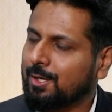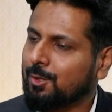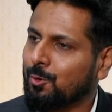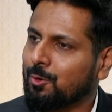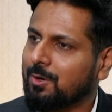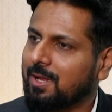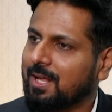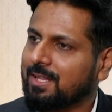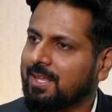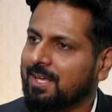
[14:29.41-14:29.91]

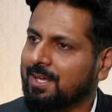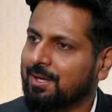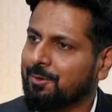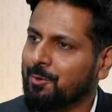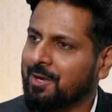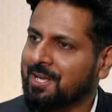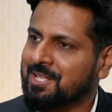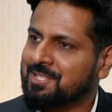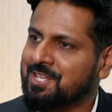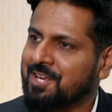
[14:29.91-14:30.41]
note, I think
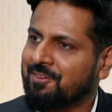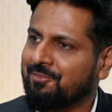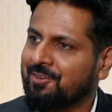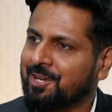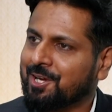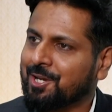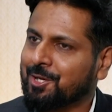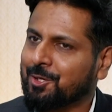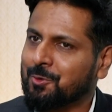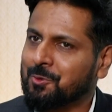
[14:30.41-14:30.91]
we can
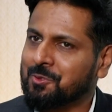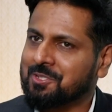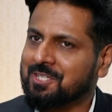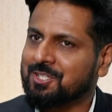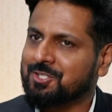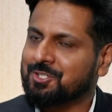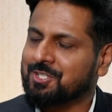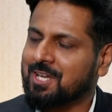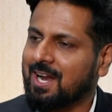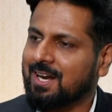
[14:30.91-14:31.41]
safely conclude
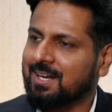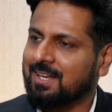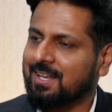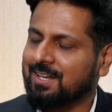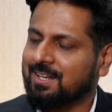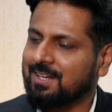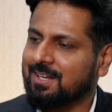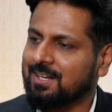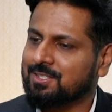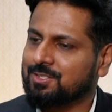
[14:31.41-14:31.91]
this chat,
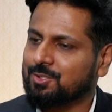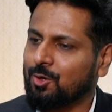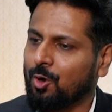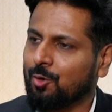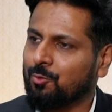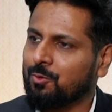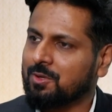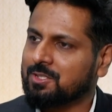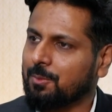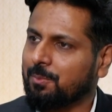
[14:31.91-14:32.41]
and it's
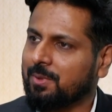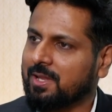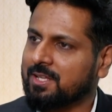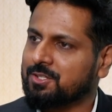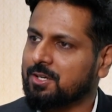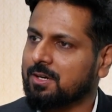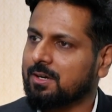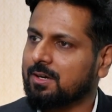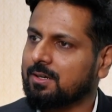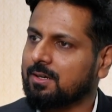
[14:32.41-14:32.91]
always a
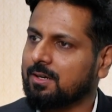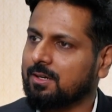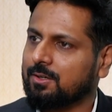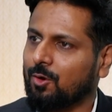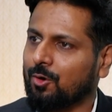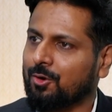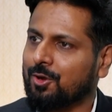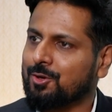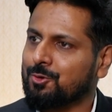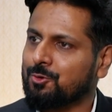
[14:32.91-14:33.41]
pleasure
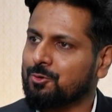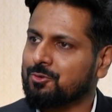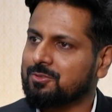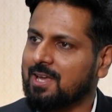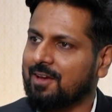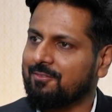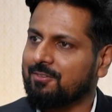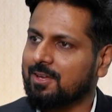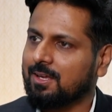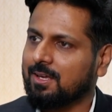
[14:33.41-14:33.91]
talking to you,
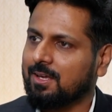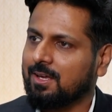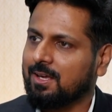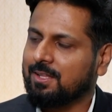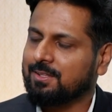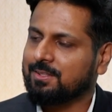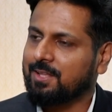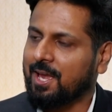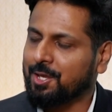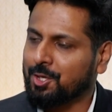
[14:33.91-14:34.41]
Savi.
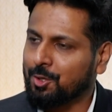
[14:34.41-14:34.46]
Thank